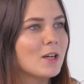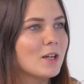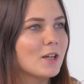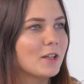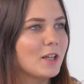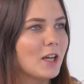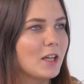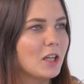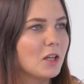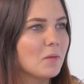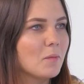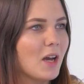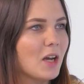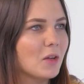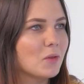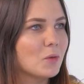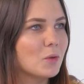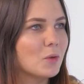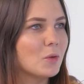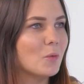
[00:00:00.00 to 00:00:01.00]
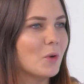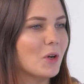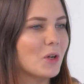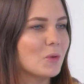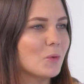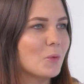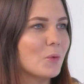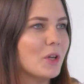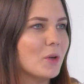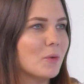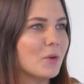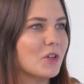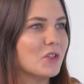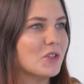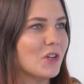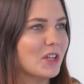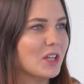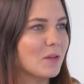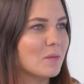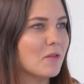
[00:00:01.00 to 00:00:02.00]
Getting back to what we were
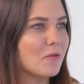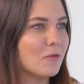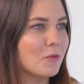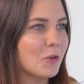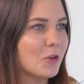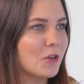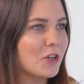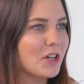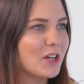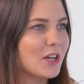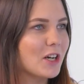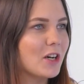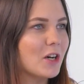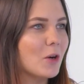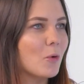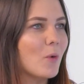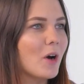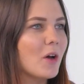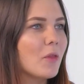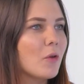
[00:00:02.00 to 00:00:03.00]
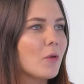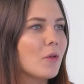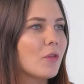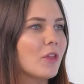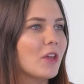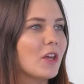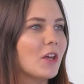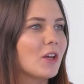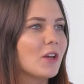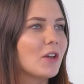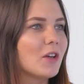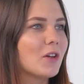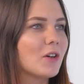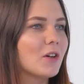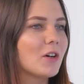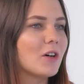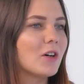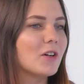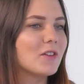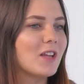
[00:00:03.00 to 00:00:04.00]
talking before, what do you think
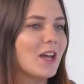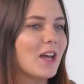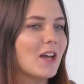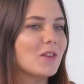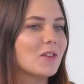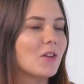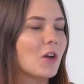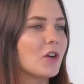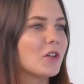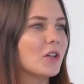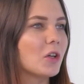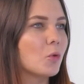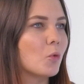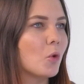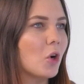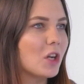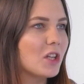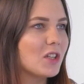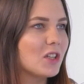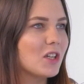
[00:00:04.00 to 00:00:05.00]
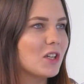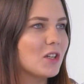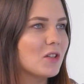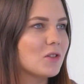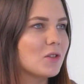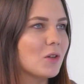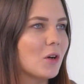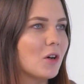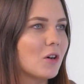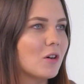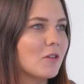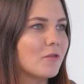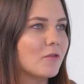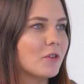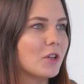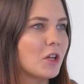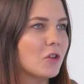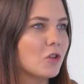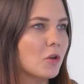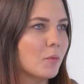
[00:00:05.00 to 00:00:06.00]
that are the qualities
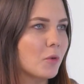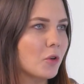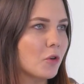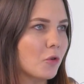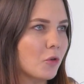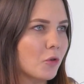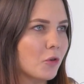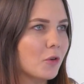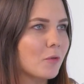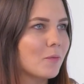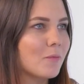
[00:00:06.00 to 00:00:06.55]
of an entrepreneur?